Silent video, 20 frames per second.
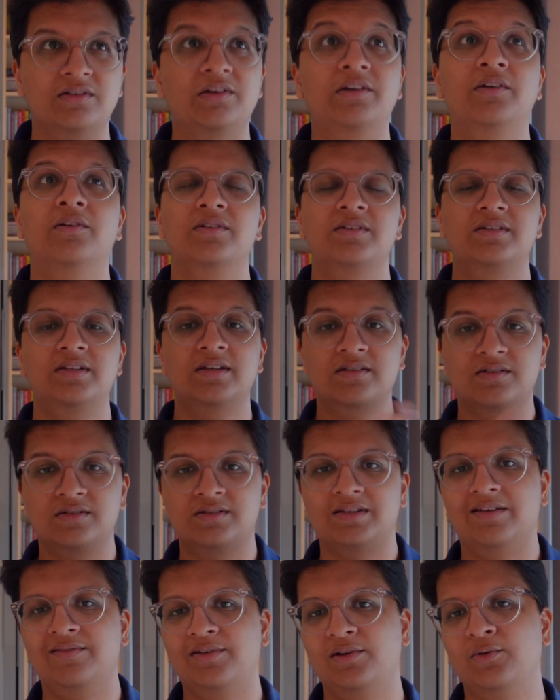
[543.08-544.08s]
so you know, 6 to
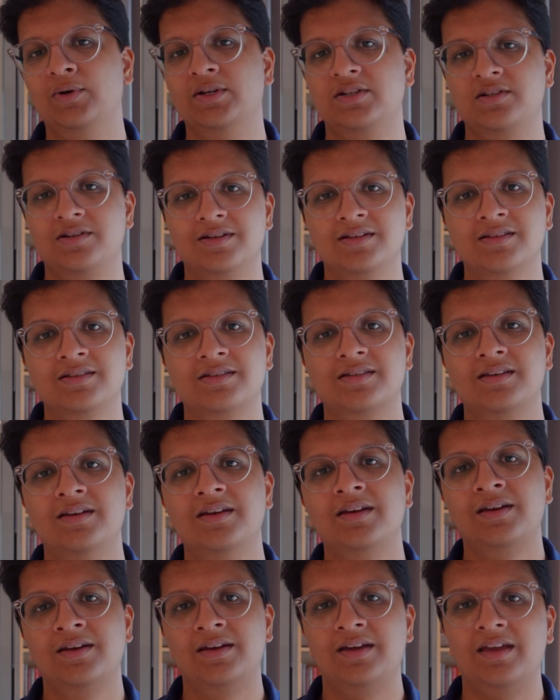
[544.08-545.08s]
7 questions
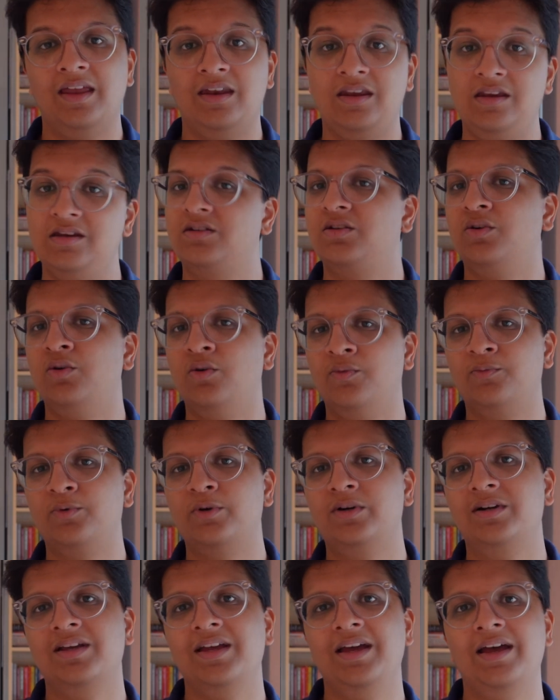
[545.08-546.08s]
in each
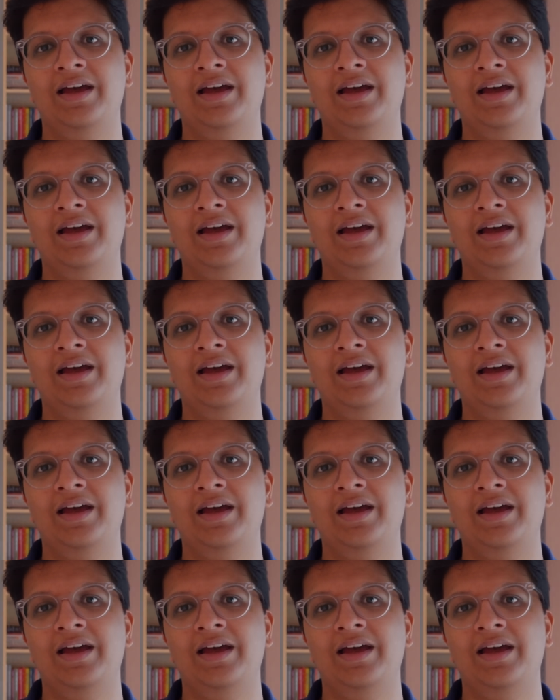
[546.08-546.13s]
homework,